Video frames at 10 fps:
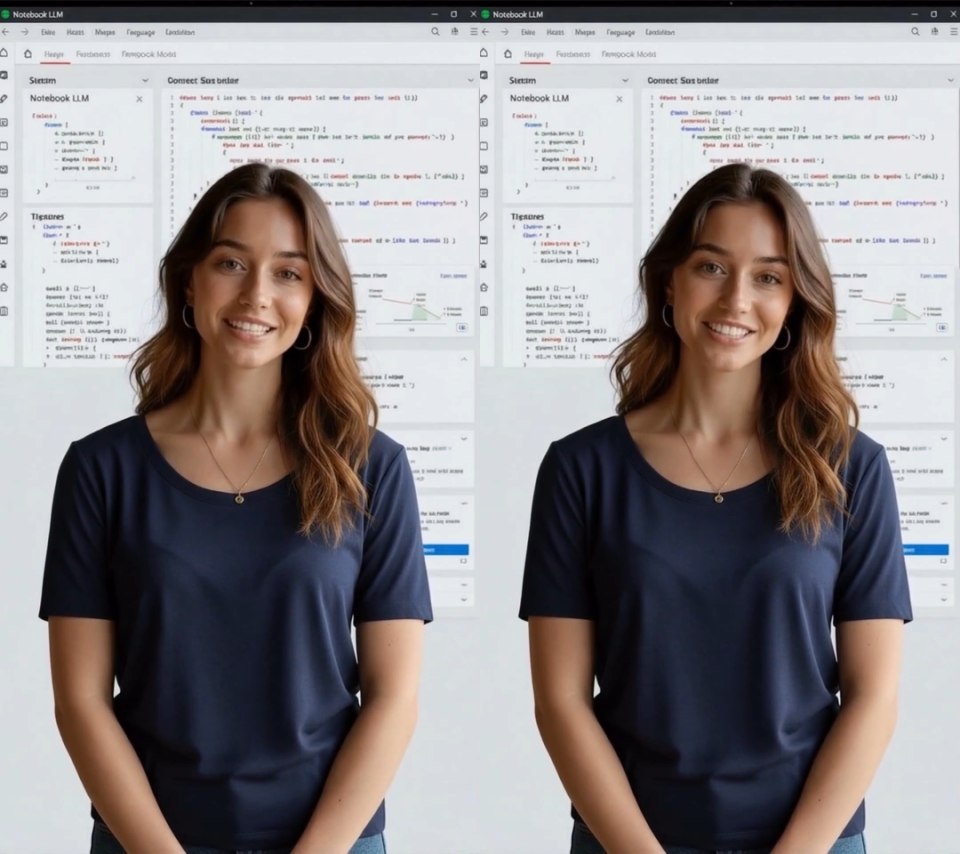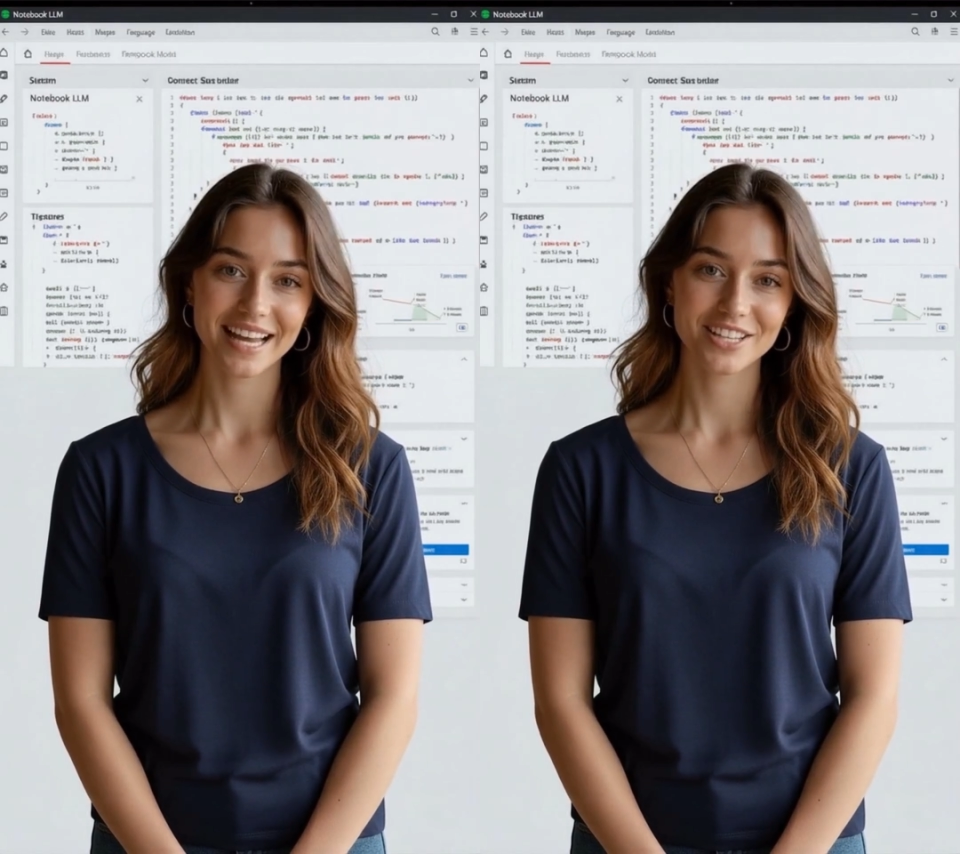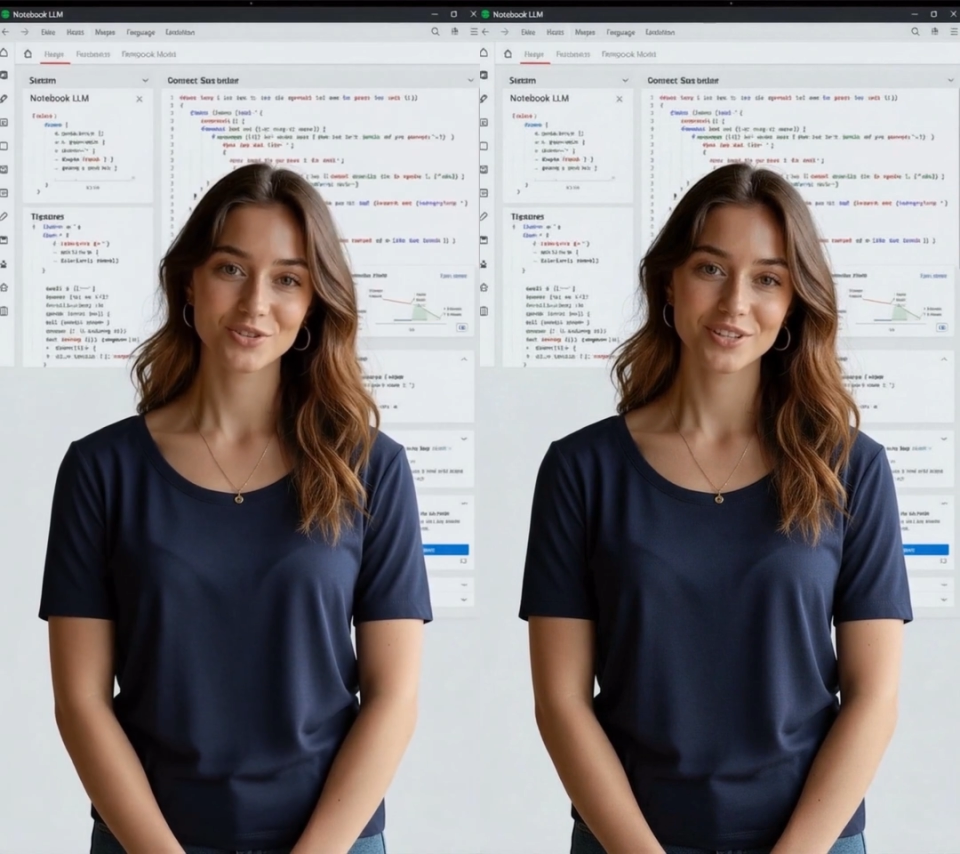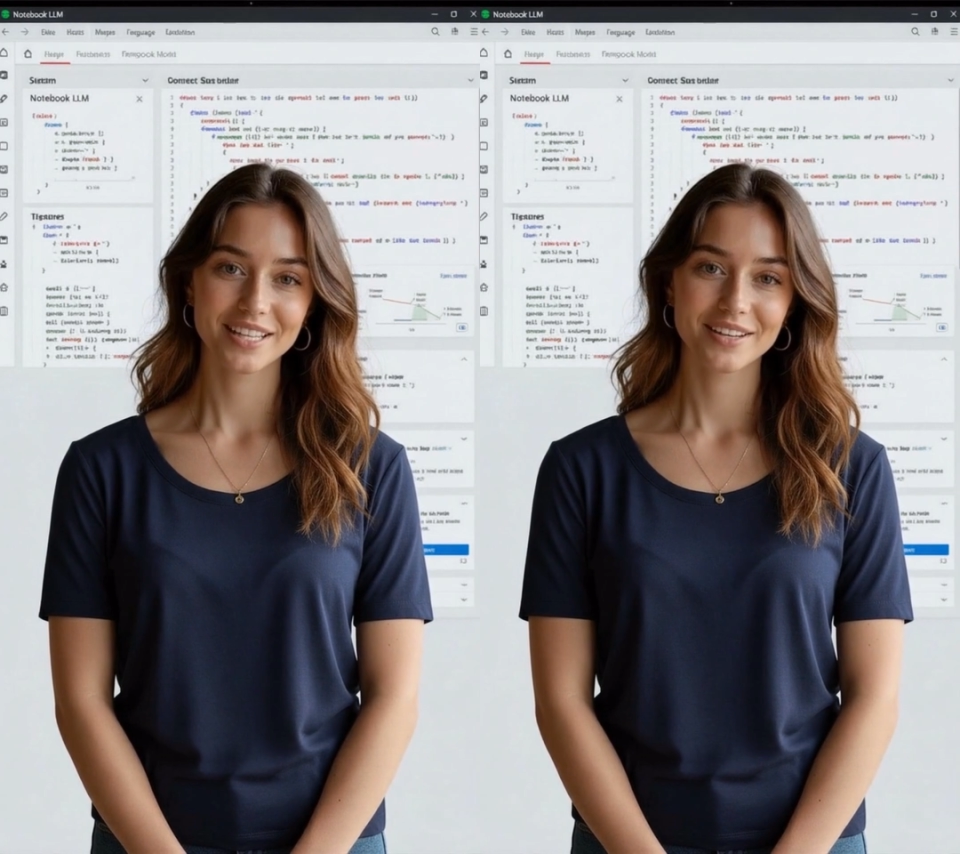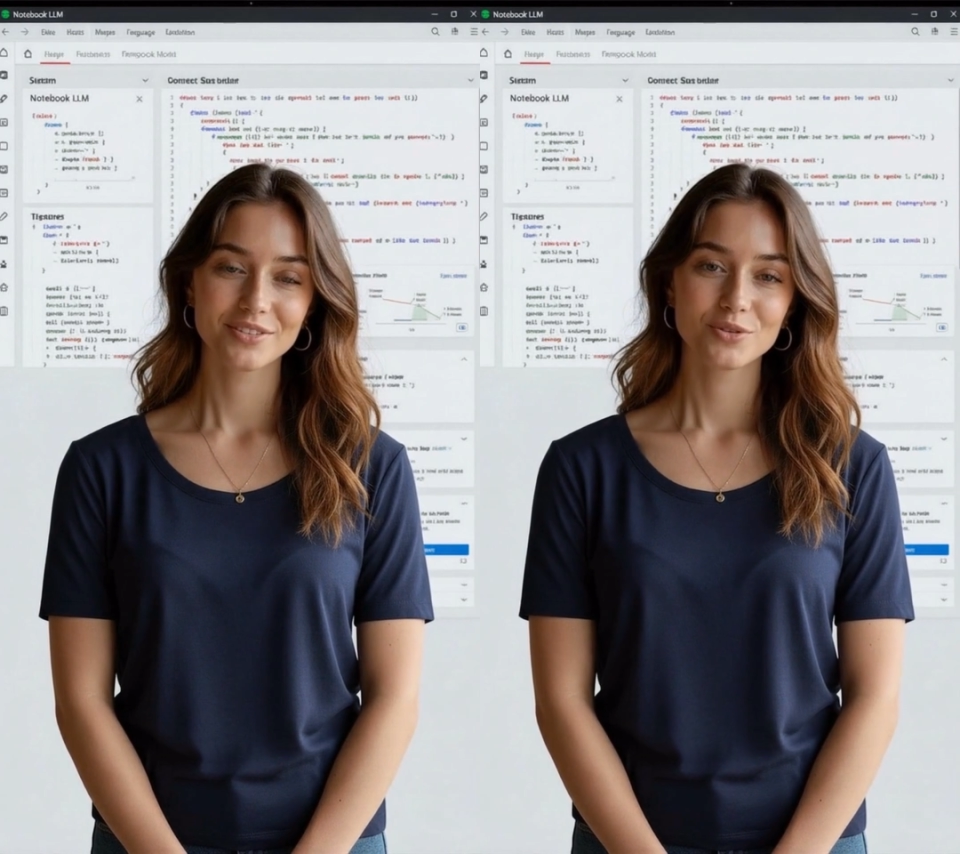the
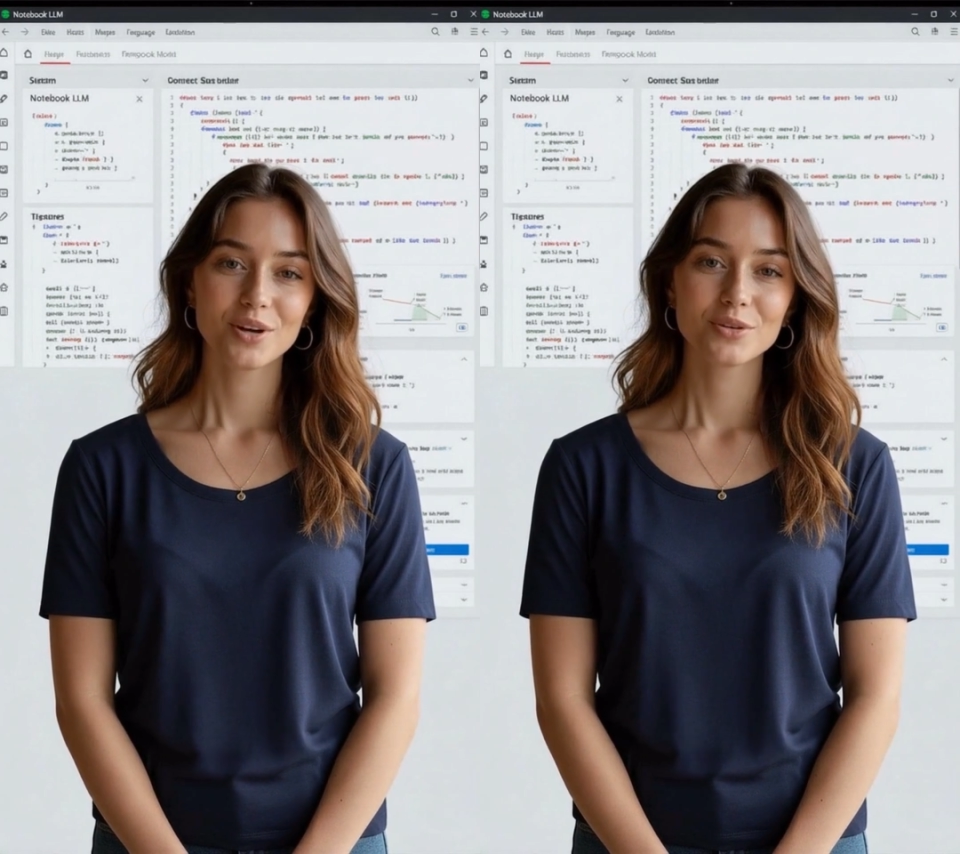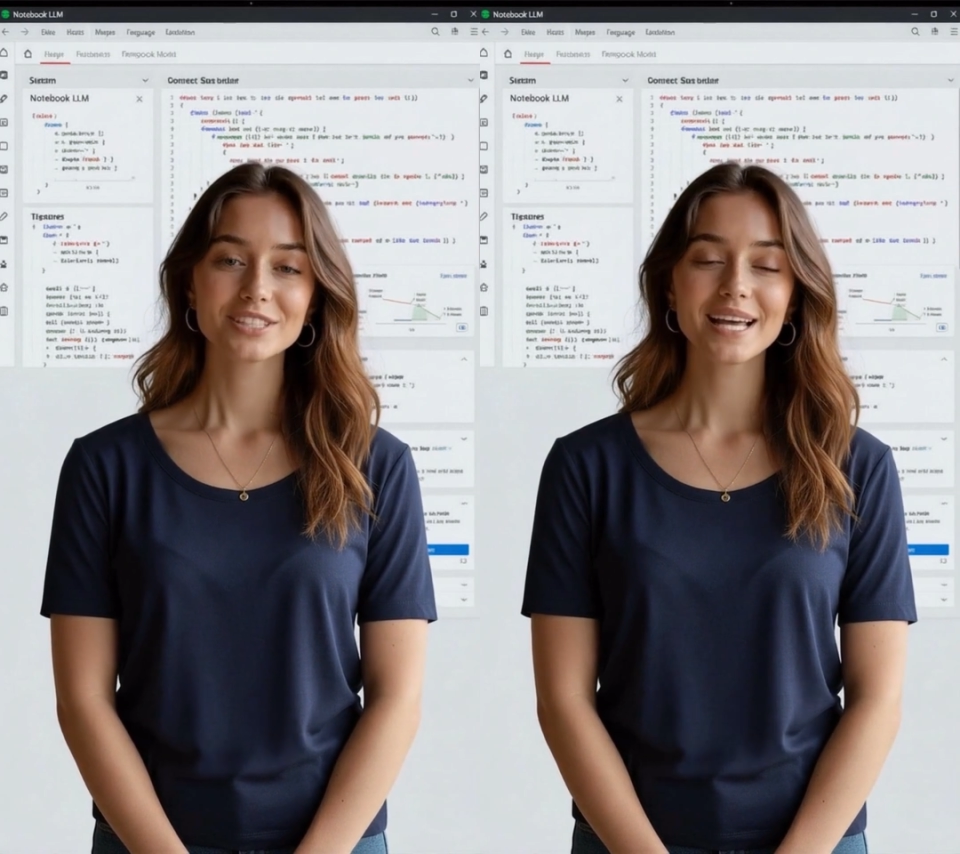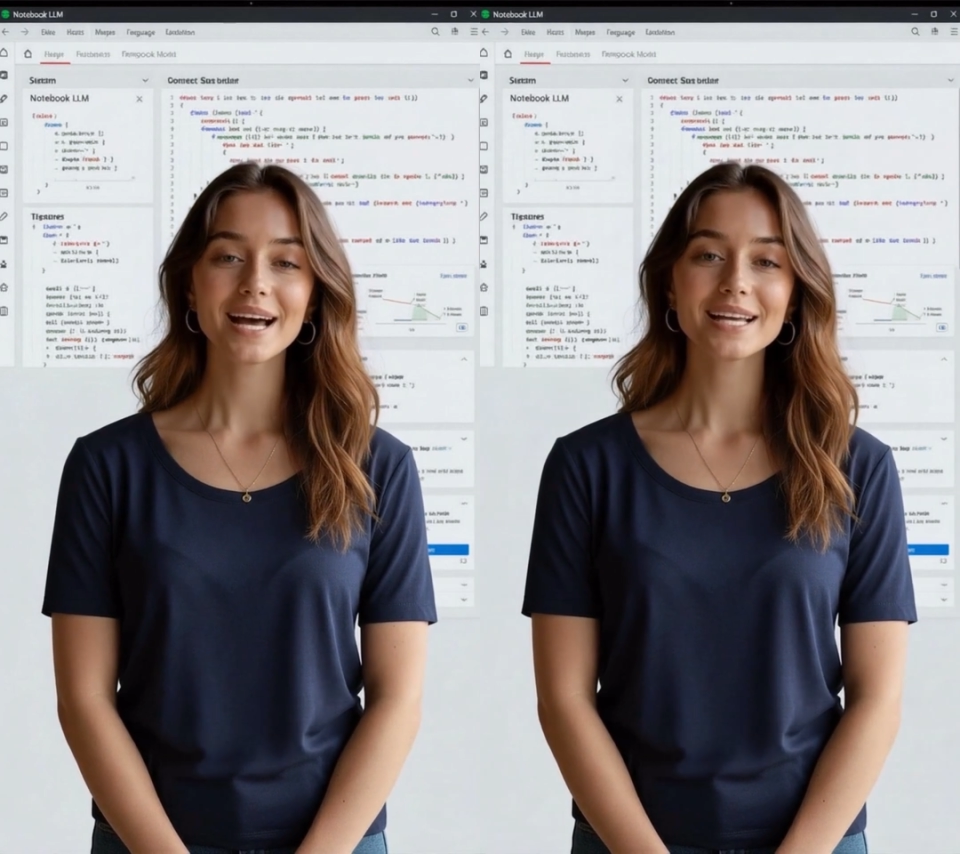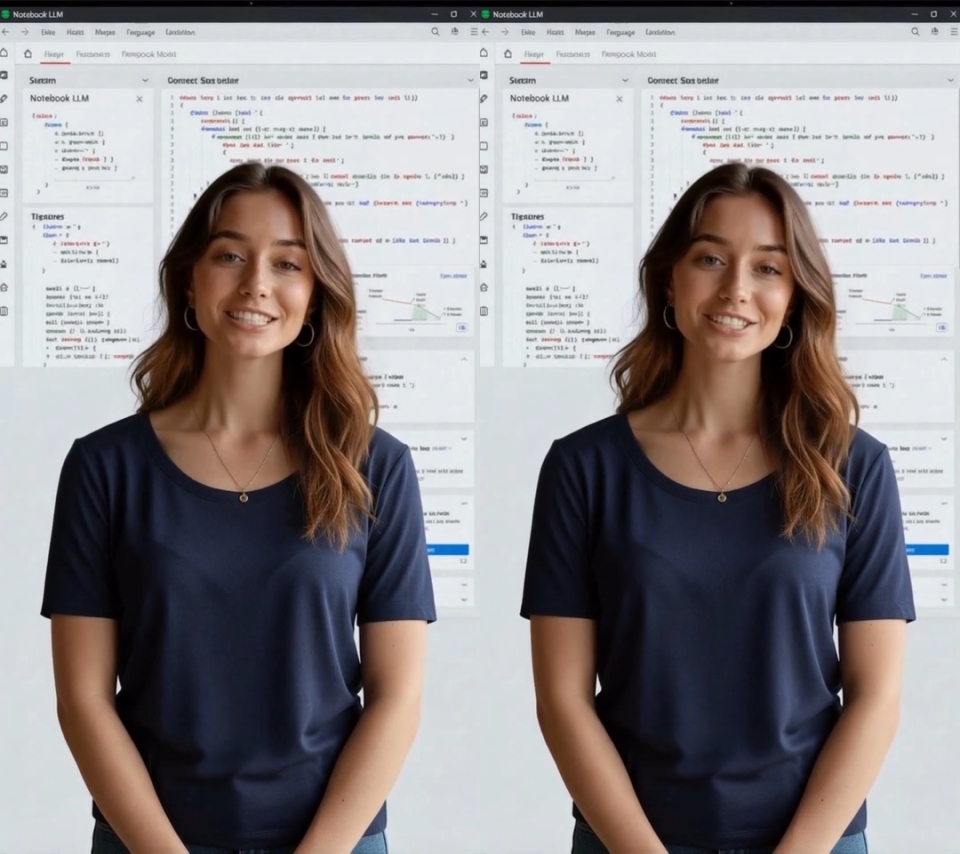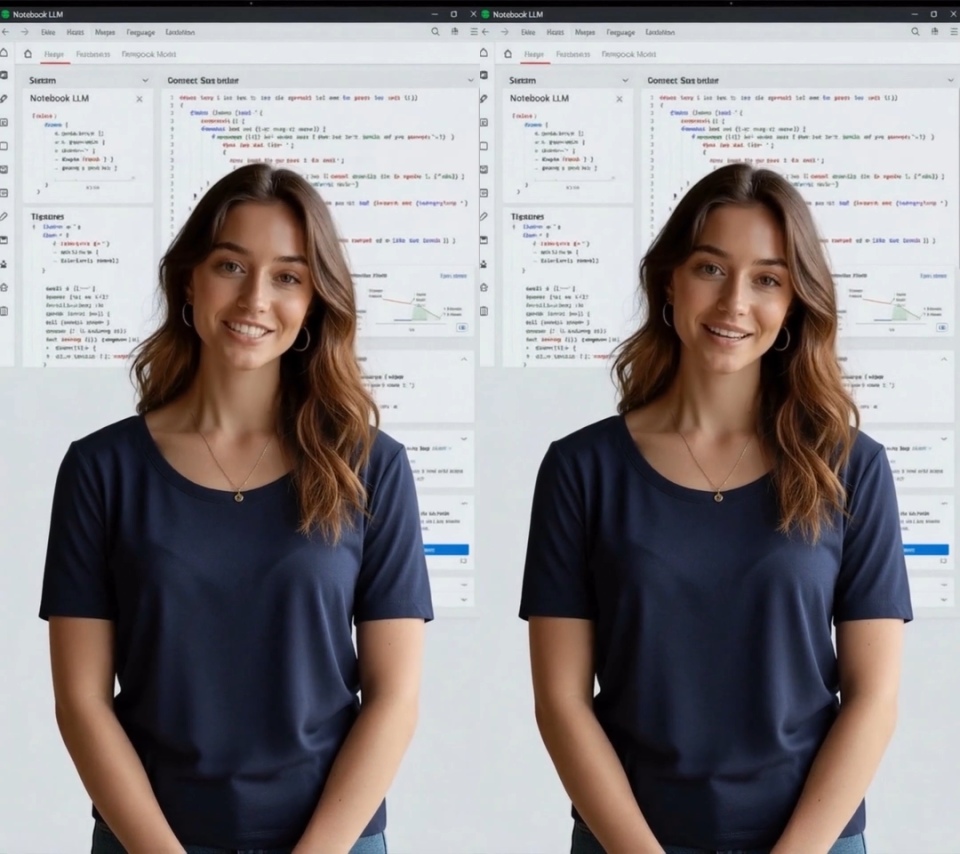scheduling, the rote
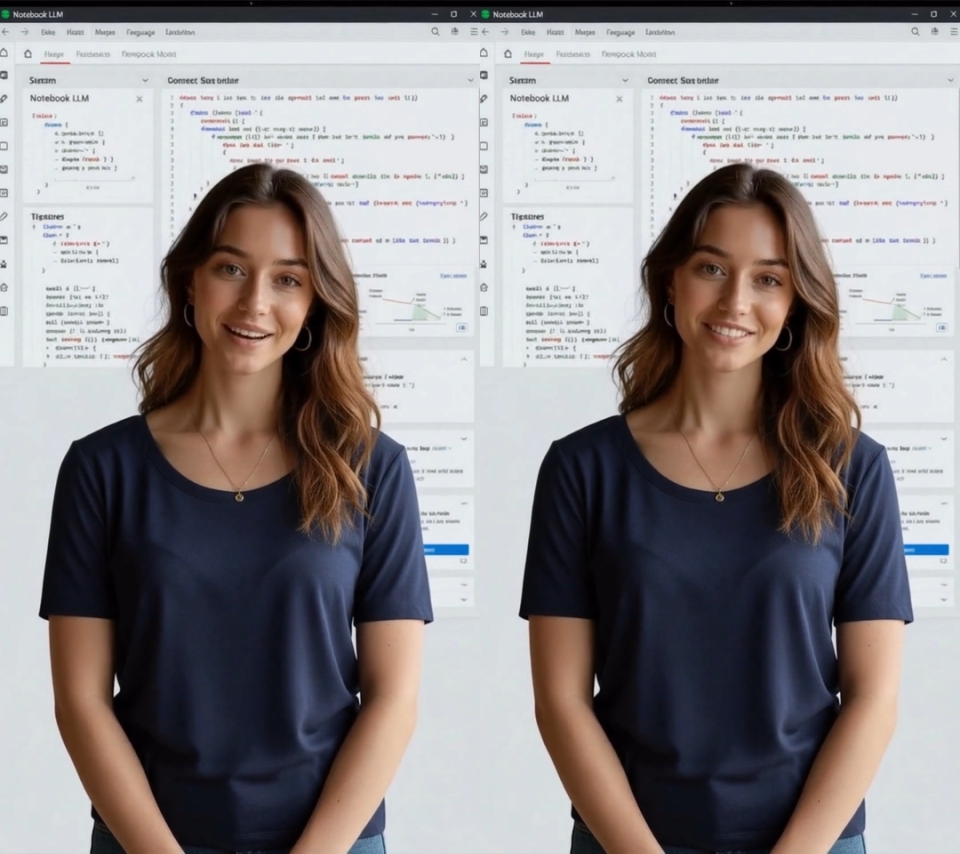tasks,